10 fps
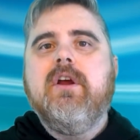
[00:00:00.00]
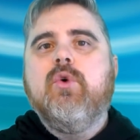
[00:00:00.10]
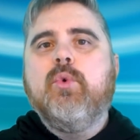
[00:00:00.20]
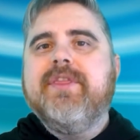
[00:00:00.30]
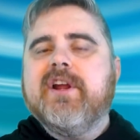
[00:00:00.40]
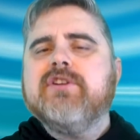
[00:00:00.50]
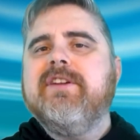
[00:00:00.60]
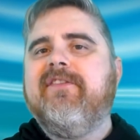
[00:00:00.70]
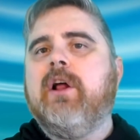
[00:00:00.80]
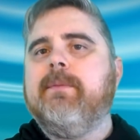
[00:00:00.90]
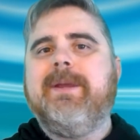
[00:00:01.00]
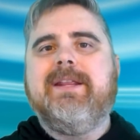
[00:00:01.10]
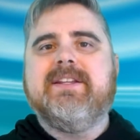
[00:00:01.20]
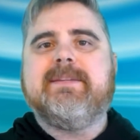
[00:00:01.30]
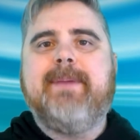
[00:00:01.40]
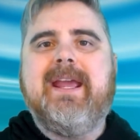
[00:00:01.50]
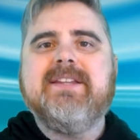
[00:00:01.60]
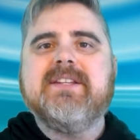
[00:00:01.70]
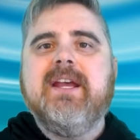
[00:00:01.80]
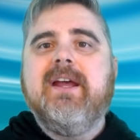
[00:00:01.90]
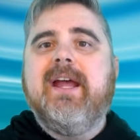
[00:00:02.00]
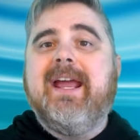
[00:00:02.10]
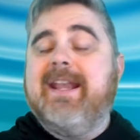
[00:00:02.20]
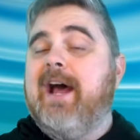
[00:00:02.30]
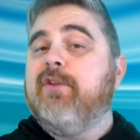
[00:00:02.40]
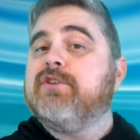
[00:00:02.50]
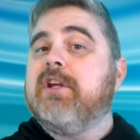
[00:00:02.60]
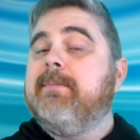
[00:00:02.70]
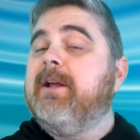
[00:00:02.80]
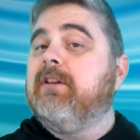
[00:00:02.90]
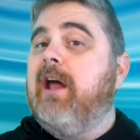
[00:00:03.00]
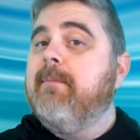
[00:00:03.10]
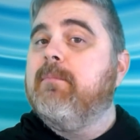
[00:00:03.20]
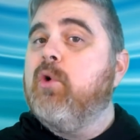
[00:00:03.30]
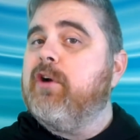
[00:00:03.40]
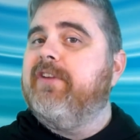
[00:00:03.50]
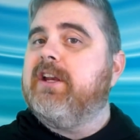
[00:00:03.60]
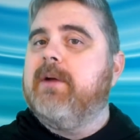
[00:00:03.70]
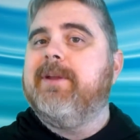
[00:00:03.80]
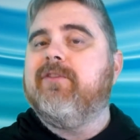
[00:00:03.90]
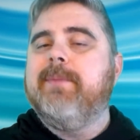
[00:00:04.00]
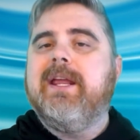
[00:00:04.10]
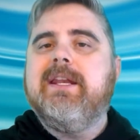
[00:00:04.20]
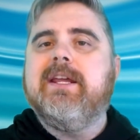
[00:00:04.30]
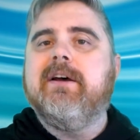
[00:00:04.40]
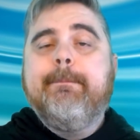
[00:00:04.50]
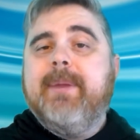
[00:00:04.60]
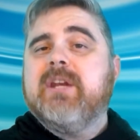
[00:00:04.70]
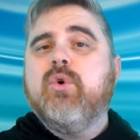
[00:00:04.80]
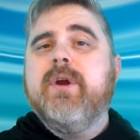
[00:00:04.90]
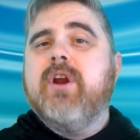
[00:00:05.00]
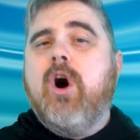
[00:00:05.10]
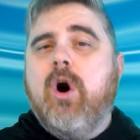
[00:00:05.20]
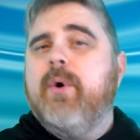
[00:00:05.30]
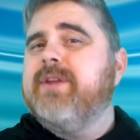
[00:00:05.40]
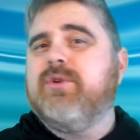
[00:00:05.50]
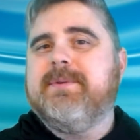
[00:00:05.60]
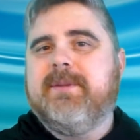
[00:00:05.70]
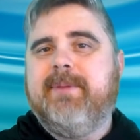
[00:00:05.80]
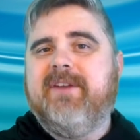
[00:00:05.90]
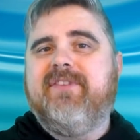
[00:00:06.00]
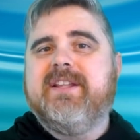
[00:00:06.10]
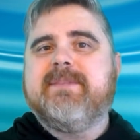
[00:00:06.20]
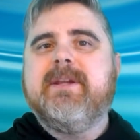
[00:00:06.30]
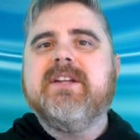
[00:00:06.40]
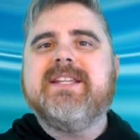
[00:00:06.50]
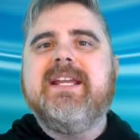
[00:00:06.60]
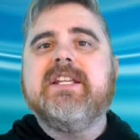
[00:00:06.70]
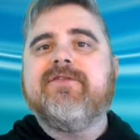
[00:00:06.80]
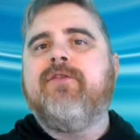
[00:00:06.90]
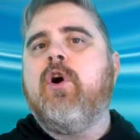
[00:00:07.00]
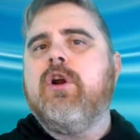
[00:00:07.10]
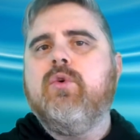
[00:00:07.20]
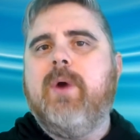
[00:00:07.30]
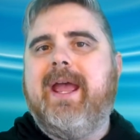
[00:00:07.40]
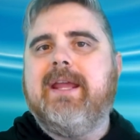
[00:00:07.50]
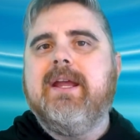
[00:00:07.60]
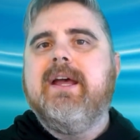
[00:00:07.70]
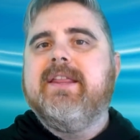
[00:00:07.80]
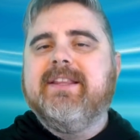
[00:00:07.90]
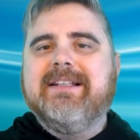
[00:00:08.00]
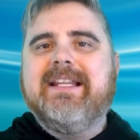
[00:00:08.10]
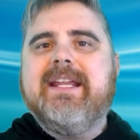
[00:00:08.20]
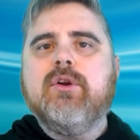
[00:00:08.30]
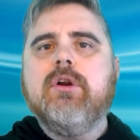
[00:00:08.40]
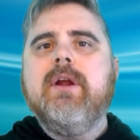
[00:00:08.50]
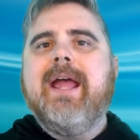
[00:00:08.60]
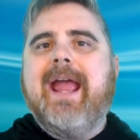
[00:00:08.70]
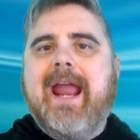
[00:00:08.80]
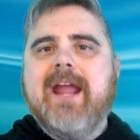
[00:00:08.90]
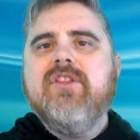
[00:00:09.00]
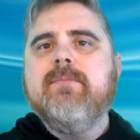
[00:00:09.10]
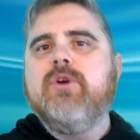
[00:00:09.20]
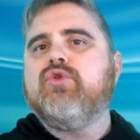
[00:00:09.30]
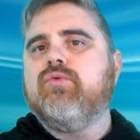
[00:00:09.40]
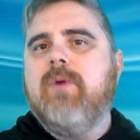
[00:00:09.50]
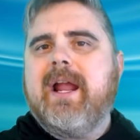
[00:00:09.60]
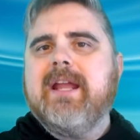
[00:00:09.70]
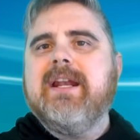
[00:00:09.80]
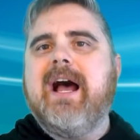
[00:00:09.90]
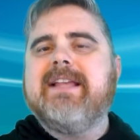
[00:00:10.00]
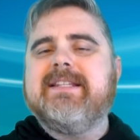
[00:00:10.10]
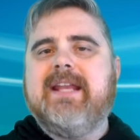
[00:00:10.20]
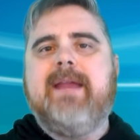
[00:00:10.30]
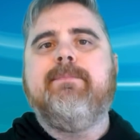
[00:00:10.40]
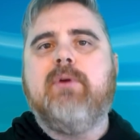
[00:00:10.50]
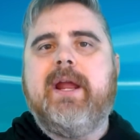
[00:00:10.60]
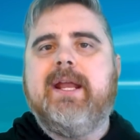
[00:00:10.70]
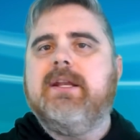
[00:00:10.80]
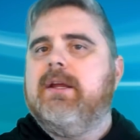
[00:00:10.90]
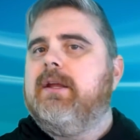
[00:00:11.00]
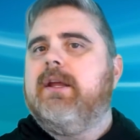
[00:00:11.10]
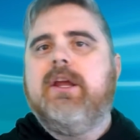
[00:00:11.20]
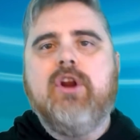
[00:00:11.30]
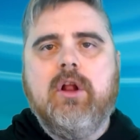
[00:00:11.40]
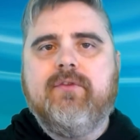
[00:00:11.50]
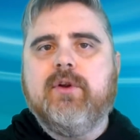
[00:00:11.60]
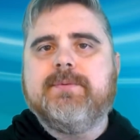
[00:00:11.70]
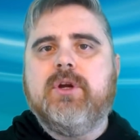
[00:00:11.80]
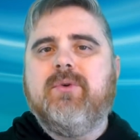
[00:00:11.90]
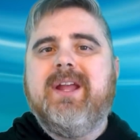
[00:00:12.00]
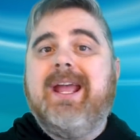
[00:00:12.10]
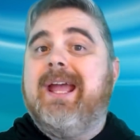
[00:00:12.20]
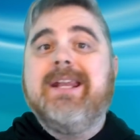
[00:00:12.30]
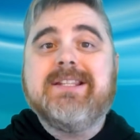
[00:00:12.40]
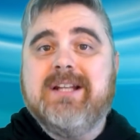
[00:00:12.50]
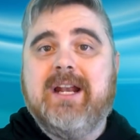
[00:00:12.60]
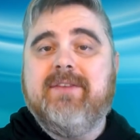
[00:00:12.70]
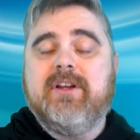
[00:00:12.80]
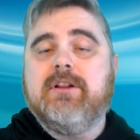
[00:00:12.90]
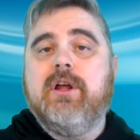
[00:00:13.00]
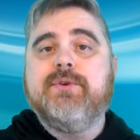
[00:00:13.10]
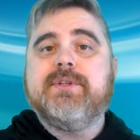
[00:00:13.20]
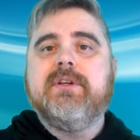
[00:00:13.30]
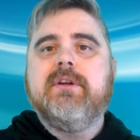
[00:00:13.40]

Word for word: When there's development in the space, and now there's gonna be a lot more of it coming from India, Bitcoin always reaps the benefits because it is far and away the leader and the most recognized name brand in all of crypto. And it's not even close.